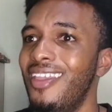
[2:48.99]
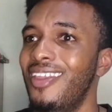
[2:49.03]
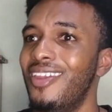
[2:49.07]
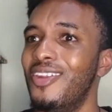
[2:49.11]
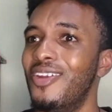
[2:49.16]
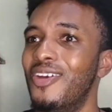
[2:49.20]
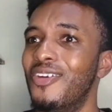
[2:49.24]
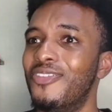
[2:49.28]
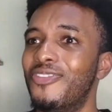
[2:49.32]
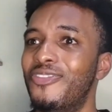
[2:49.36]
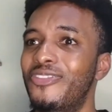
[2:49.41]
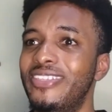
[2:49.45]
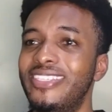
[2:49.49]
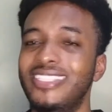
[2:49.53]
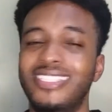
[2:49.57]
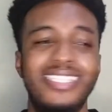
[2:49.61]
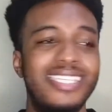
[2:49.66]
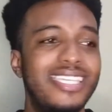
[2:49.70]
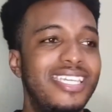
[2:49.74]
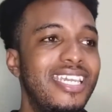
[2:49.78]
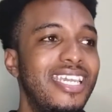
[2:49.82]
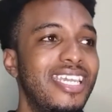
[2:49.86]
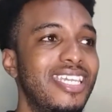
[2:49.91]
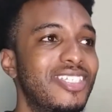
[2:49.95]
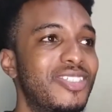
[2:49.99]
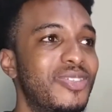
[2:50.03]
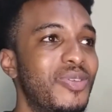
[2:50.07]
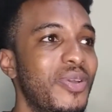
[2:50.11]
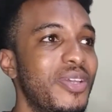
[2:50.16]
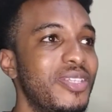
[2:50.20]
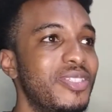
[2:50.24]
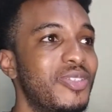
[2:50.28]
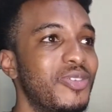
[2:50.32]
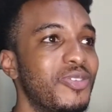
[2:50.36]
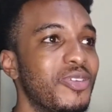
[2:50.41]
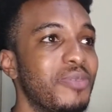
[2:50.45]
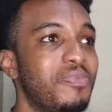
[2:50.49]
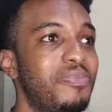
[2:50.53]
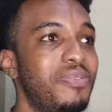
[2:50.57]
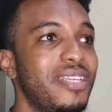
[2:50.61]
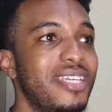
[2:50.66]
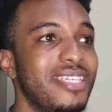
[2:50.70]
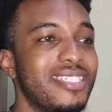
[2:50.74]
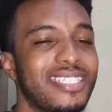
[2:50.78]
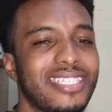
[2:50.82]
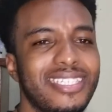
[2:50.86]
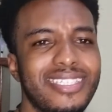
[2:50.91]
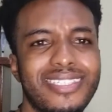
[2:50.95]
you know, fleeting is going to
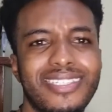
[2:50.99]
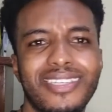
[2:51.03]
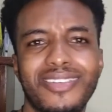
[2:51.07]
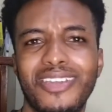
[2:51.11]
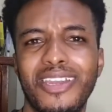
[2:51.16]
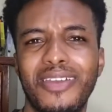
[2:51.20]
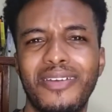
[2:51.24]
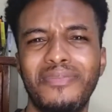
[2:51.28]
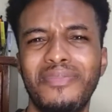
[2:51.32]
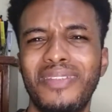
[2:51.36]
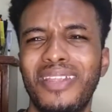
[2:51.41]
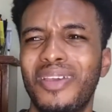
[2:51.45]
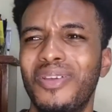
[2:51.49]
replace Instagram.